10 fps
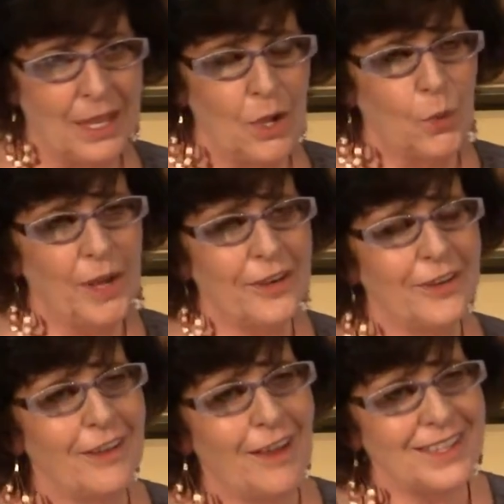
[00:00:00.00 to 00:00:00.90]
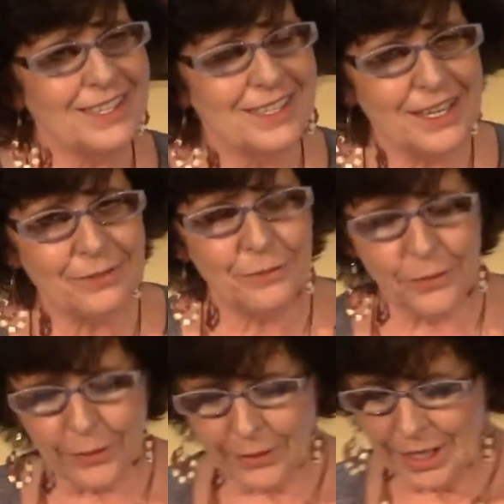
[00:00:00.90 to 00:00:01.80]
We are not
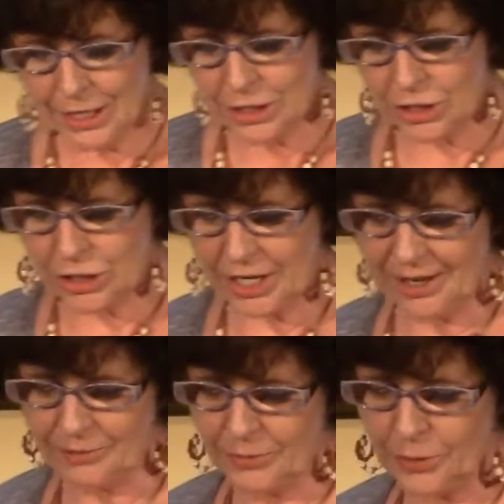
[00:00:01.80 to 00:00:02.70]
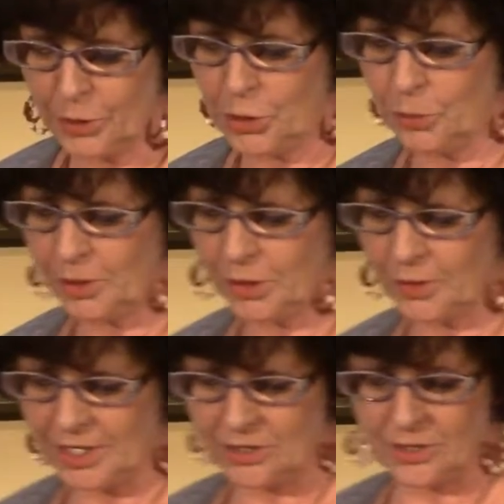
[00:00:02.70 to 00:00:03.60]
sinful, shameful human
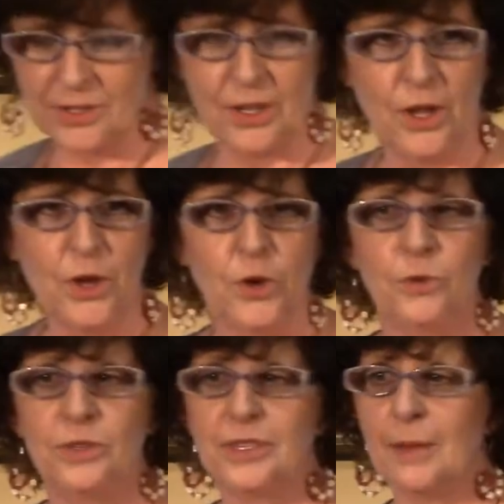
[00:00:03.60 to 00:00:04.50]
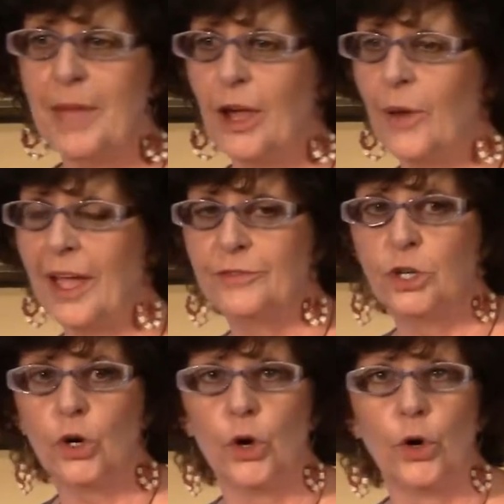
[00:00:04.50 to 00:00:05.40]
creatures who somehow have
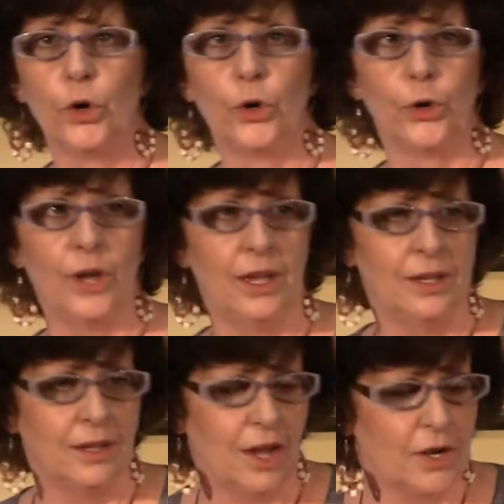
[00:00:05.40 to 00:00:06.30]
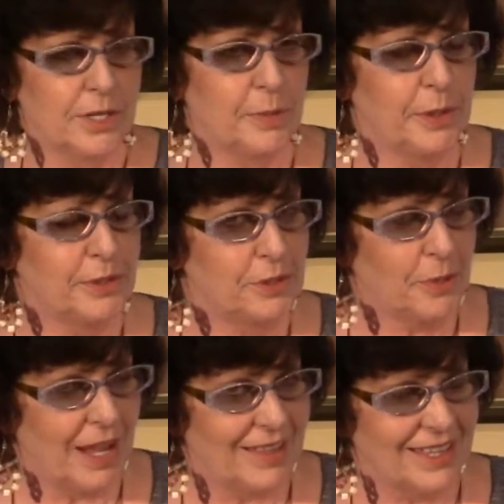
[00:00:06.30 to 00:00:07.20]
to earn our
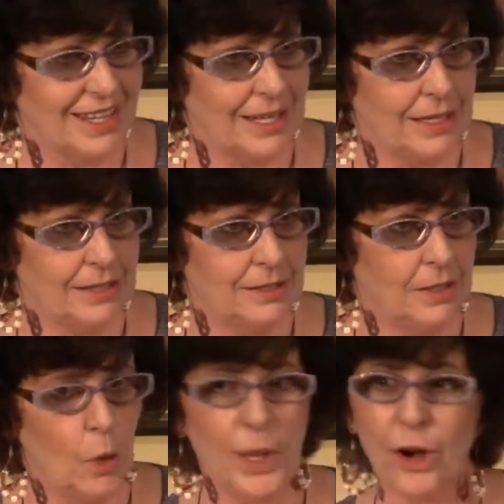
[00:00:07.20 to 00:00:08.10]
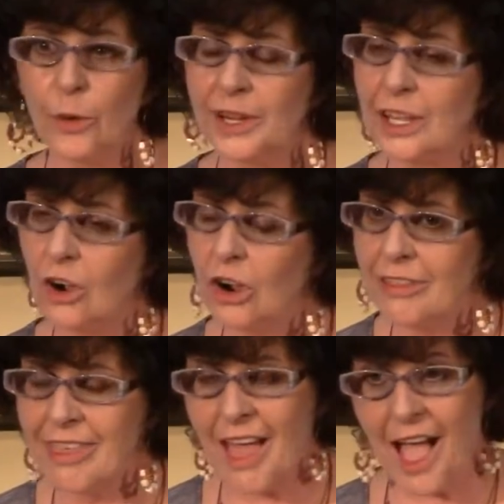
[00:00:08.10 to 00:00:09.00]
spirituality. We already are
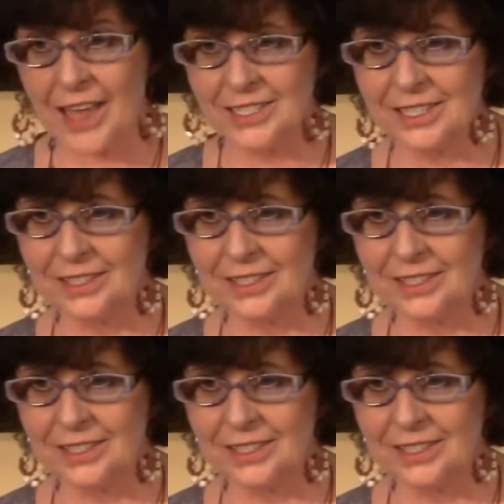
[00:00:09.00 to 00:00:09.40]
that.